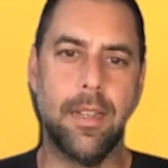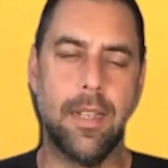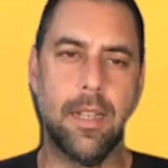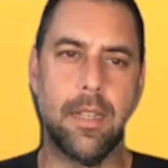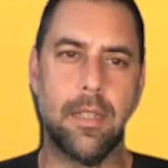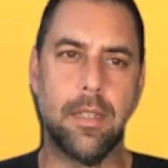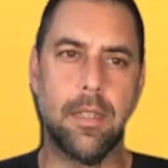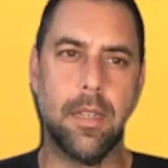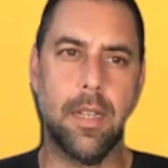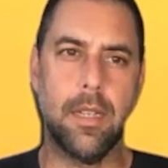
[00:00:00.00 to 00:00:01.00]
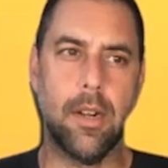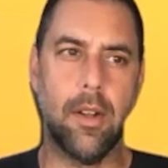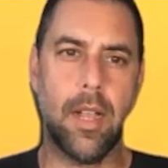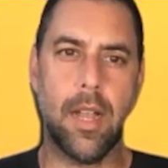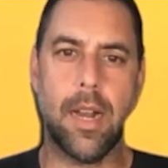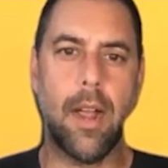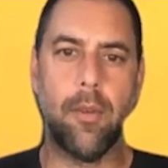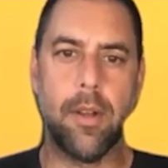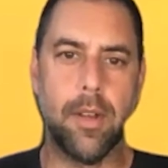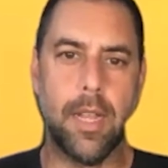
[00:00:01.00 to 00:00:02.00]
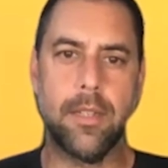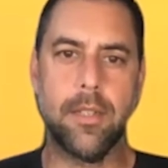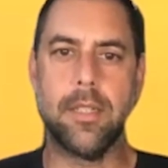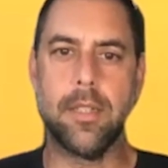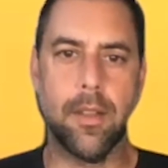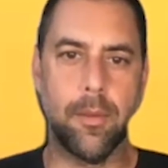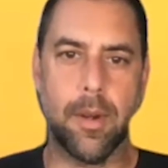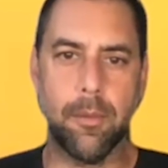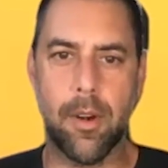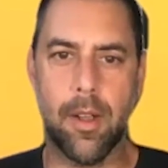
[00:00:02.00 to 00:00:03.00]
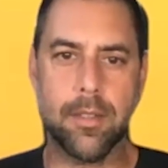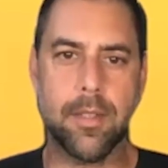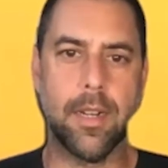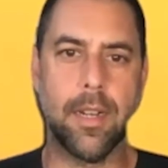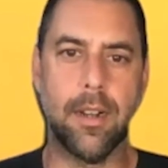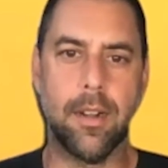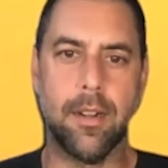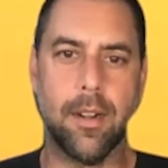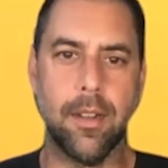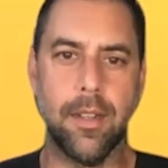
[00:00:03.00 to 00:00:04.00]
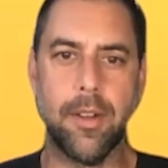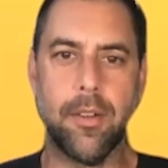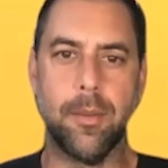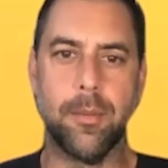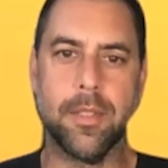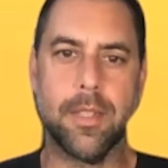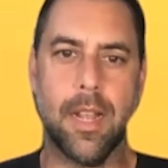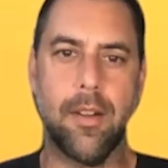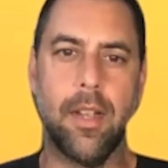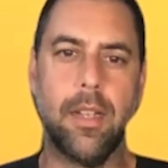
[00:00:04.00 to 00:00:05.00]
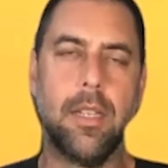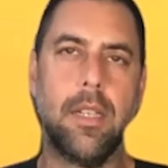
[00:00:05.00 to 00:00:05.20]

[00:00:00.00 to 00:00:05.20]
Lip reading: kind of how we relate to each other when we're all sitting in our living rooms, et cetera.